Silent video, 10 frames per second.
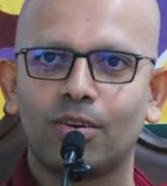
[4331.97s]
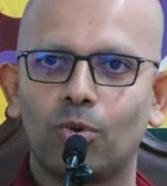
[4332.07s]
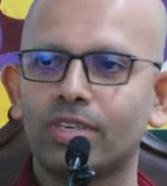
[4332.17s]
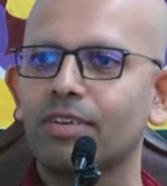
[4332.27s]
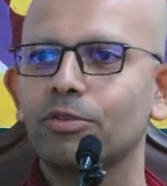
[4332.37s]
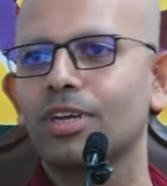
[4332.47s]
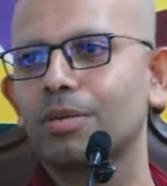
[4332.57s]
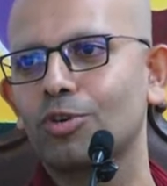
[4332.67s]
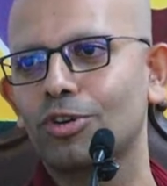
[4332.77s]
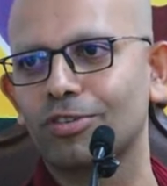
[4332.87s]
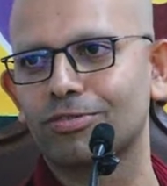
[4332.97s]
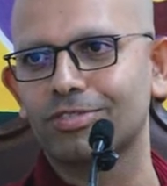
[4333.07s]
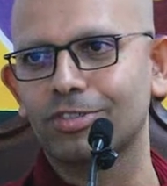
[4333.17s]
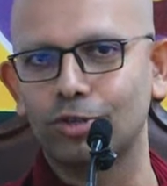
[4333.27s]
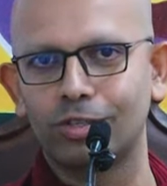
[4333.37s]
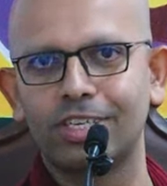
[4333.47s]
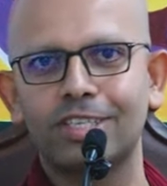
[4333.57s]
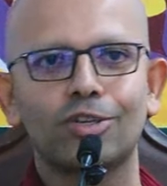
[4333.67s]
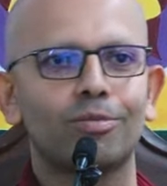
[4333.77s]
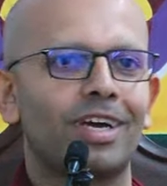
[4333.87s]
what have you done more of, good
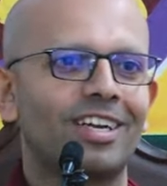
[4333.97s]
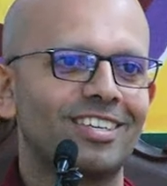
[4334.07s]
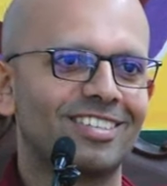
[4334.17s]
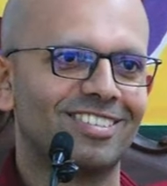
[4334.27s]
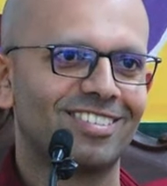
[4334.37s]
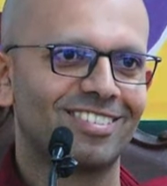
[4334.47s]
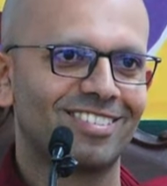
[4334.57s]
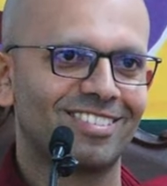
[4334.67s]
deeds or bad deeds?